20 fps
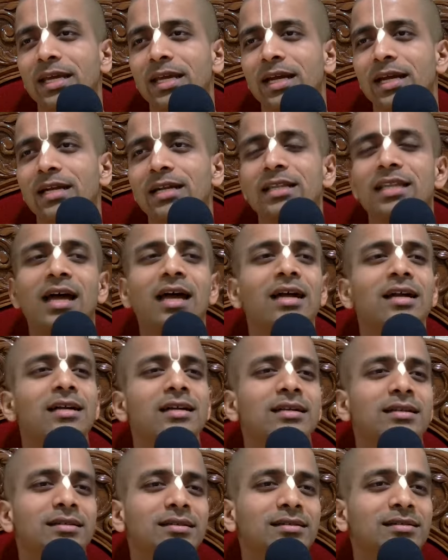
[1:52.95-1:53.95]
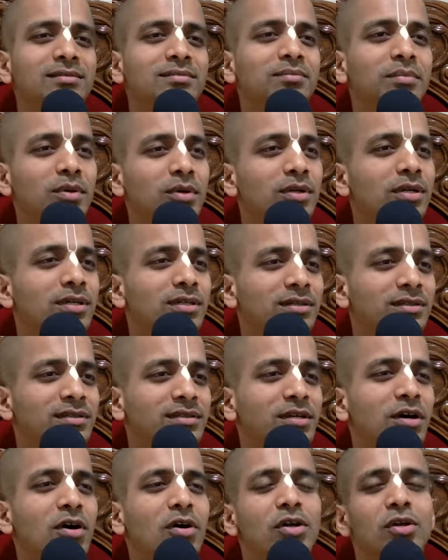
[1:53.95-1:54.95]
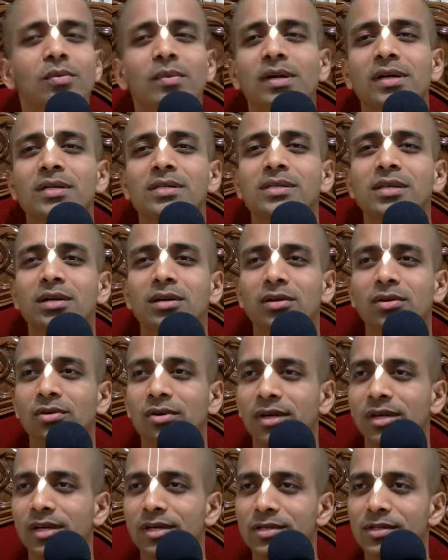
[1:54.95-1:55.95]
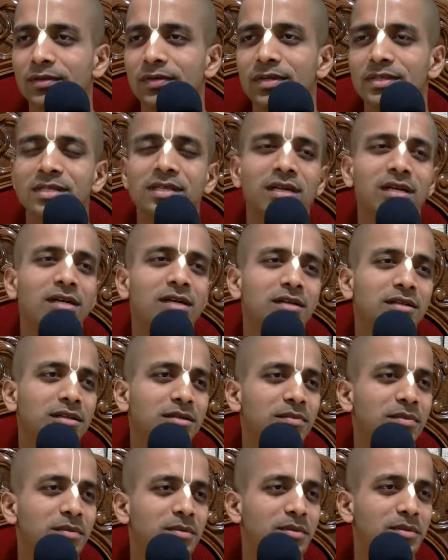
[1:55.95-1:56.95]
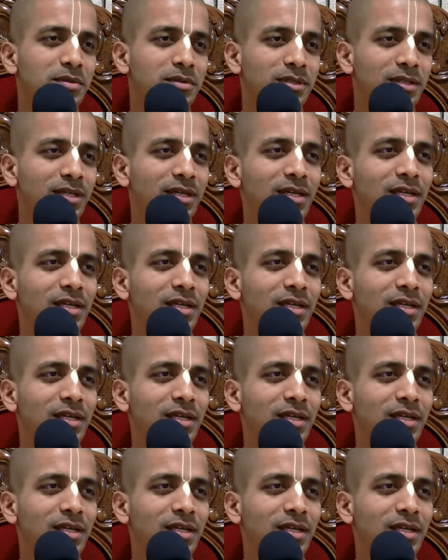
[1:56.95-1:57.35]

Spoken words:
And that book documents the glories of Rasikananda Prabhu